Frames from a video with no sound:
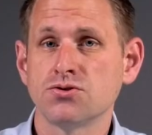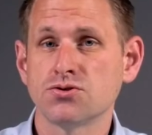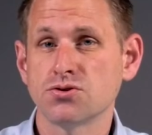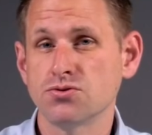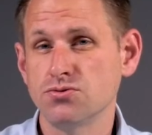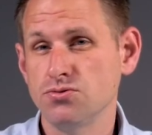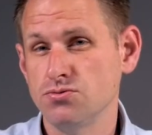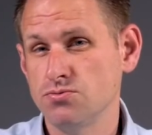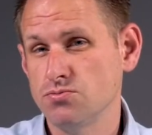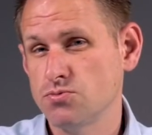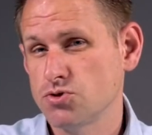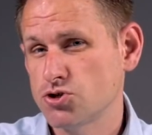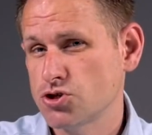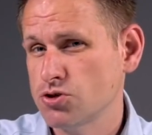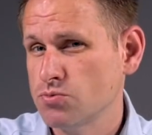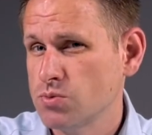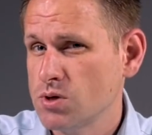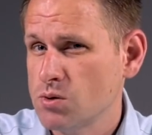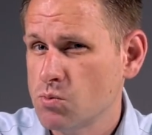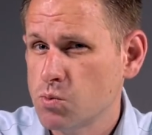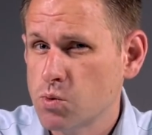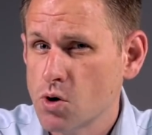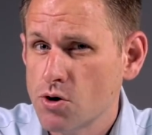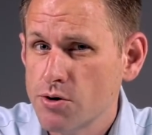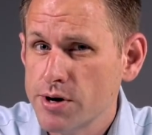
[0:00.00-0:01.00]
So should
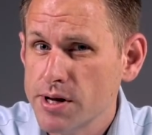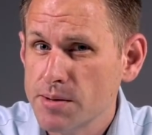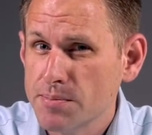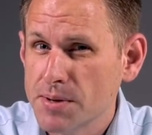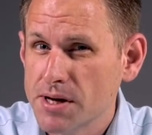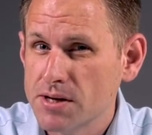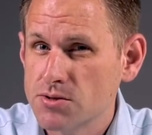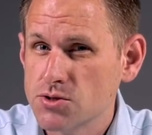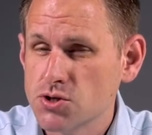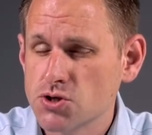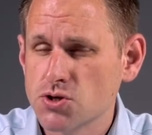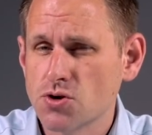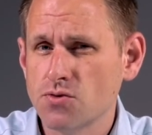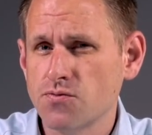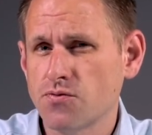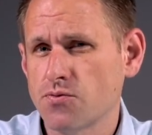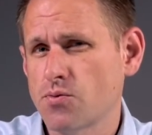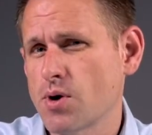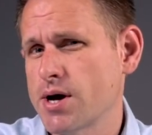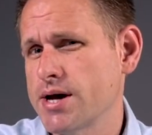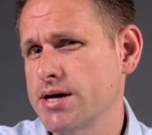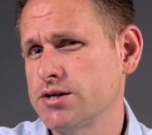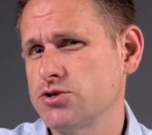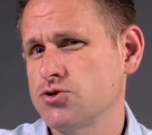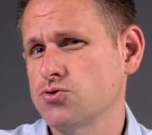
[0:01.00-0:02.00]
we worry about
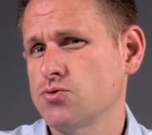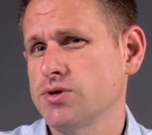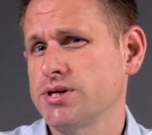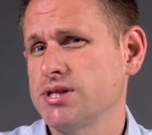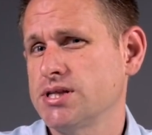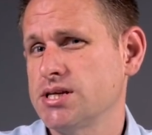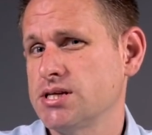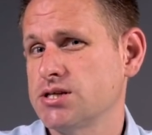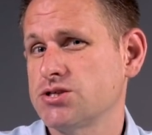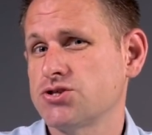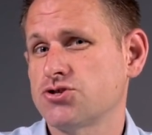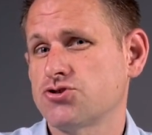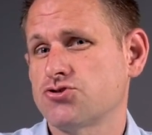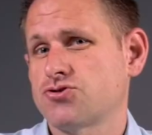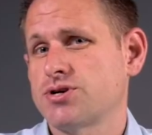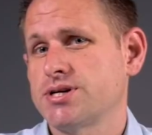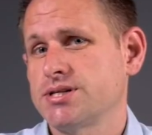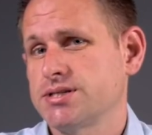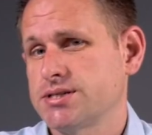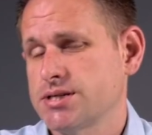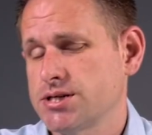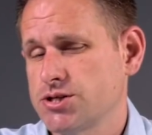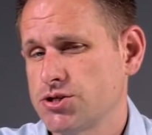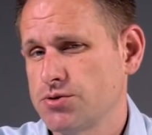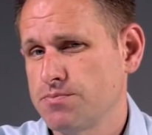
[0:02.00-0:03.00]
software during this
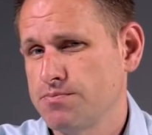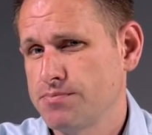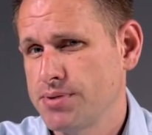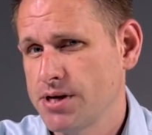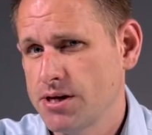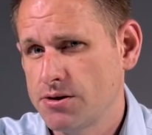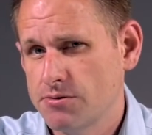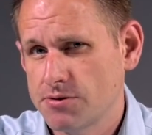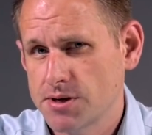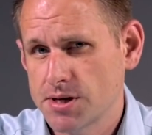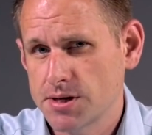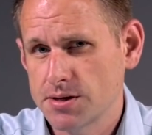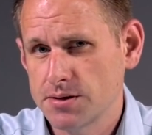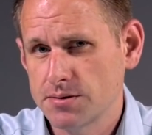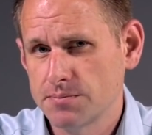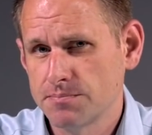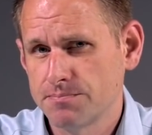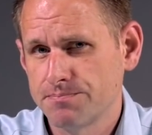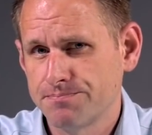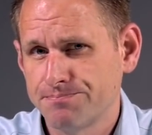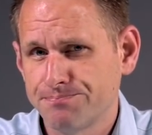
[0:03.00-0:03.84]
transition period?